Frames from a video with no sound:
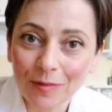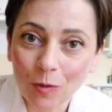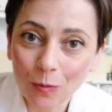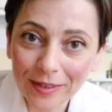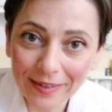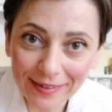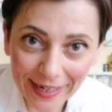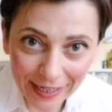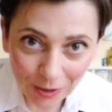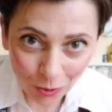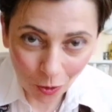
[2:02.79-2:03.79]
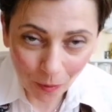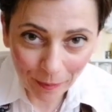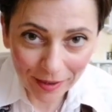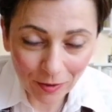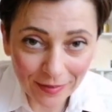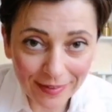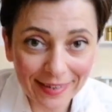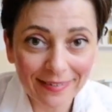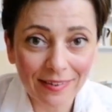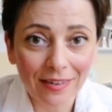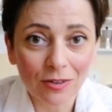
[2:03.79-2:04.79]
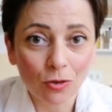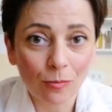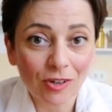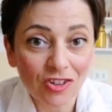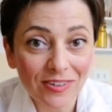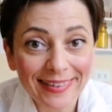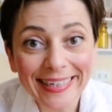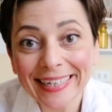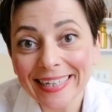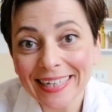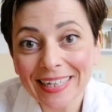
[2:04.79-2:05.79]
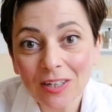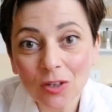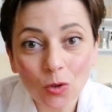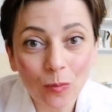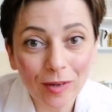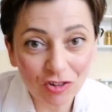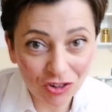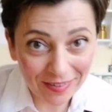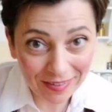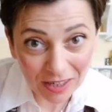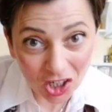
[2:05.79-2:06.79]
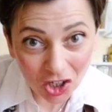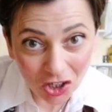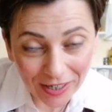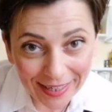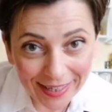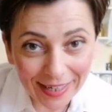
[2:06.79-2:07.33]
with their dough because it's too much sticky, too much strong.